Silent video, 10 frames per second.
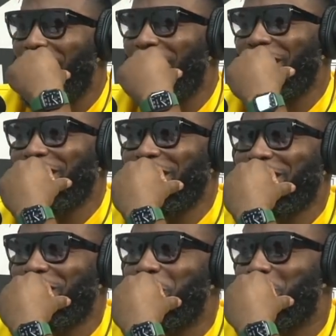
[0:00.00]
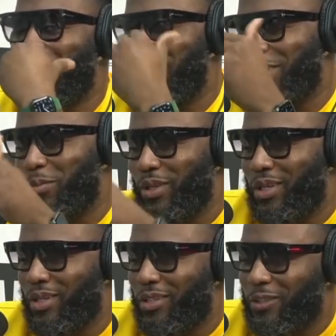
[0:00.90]
and it, it's so crazy
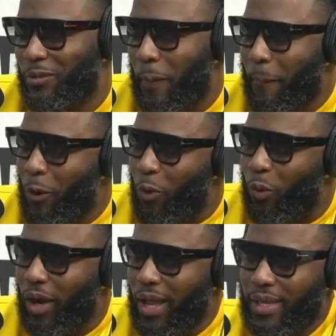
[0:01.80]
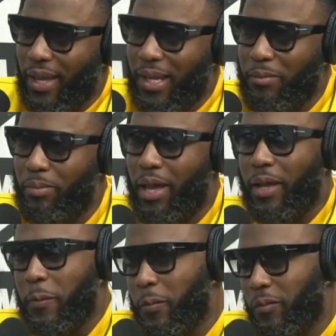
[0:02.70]
because when I came
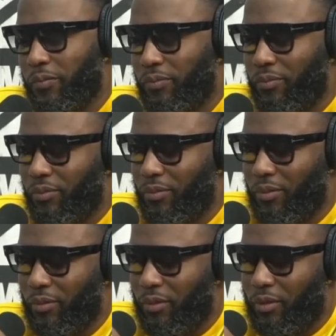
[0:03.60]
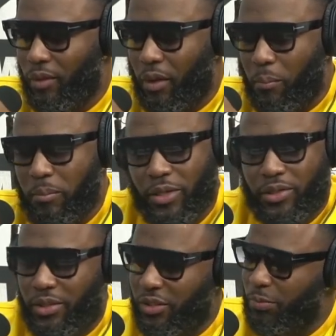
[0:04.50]
back,
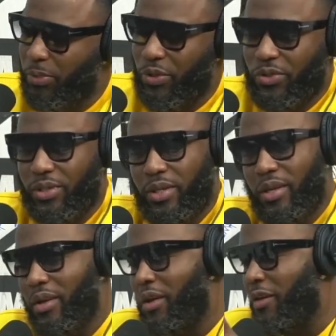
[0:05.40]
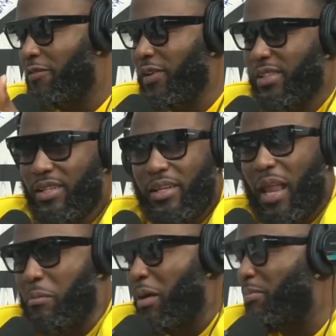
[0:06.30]
mentally, spiritually, physically,
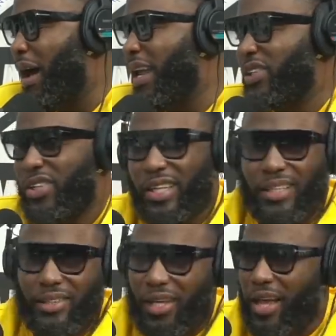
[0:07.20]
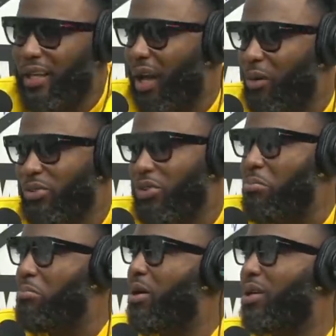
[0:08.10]
like my body changed, like I was a
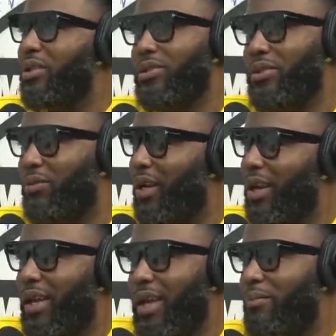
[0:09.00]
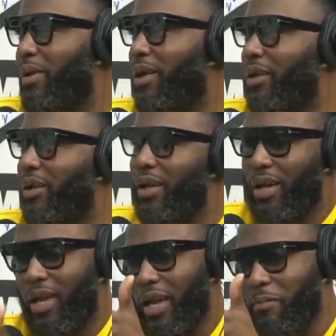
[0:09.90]
monster when I came back.
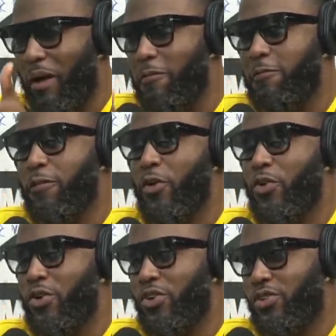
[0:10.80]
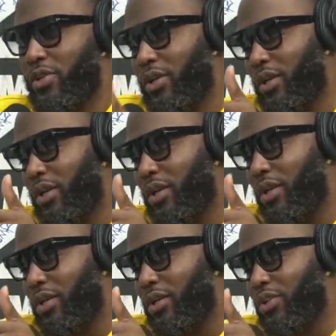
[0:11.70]
And my first
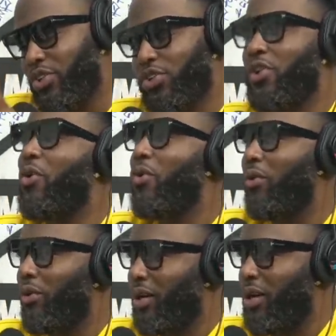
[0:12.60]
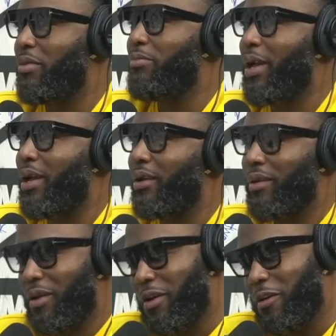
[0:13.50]
show coming back
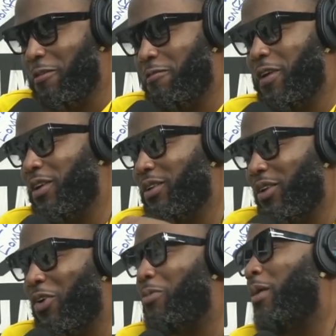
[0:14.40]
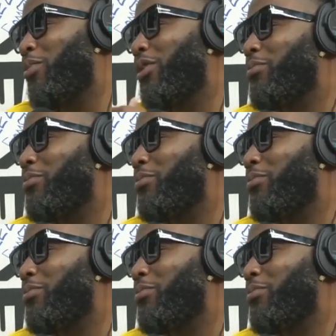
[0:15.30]
failed on my brother's